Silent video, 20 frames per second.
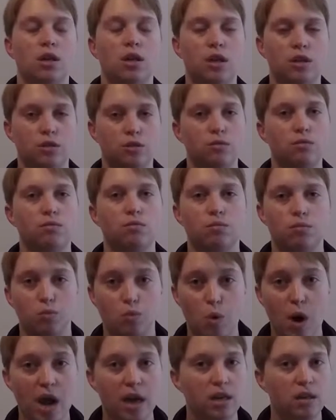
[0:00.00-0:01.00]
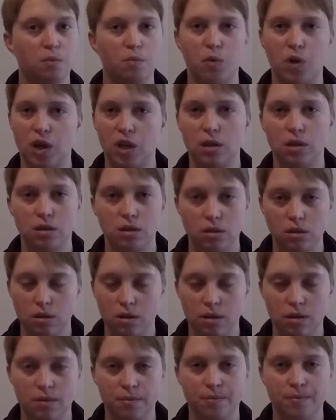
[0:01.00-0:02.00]
in random
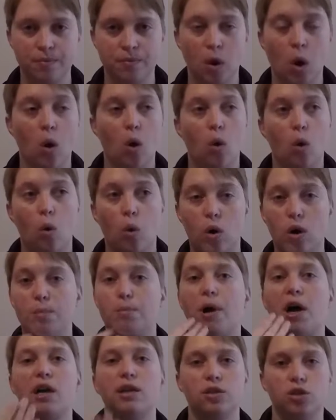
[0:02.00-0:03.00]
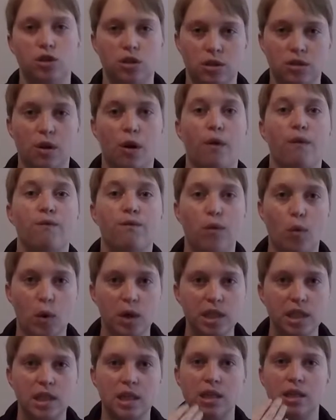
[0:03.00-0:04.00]
things, or by just
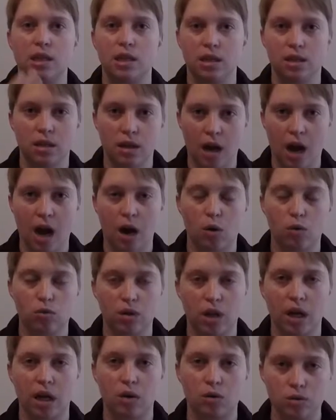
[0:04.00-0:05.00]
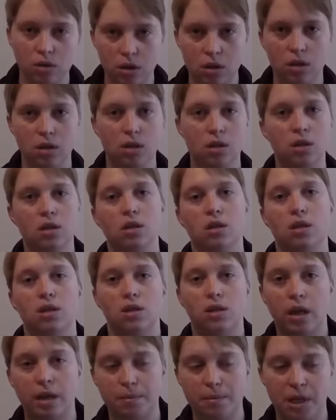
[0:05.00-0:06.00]
voicing it out loud.
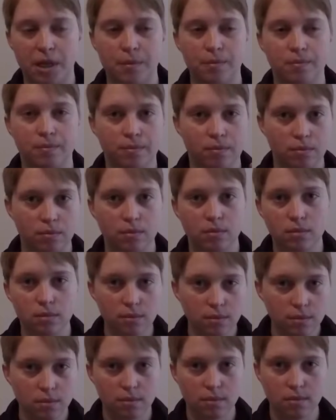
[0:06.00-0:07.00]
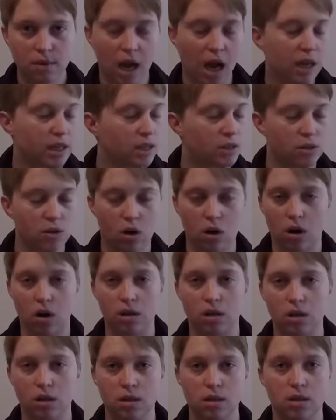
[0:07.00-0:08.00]
Like me, I can
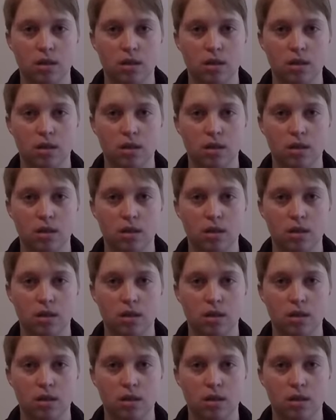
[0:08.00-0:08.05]
talk.